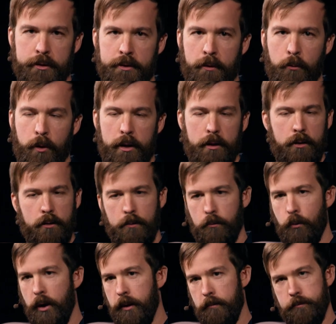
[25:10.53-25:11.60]
So
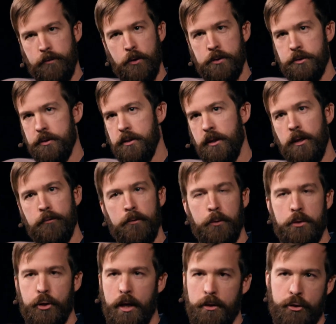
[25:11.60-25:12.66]
what folks are seeing, even
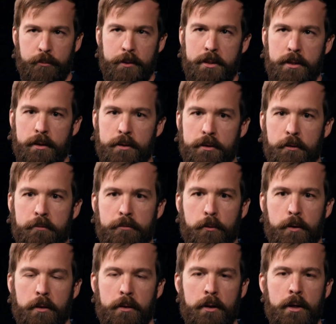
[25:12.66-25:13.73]
with ChatGPT and so
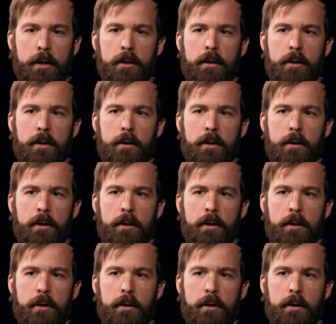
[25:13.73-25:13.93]
forth,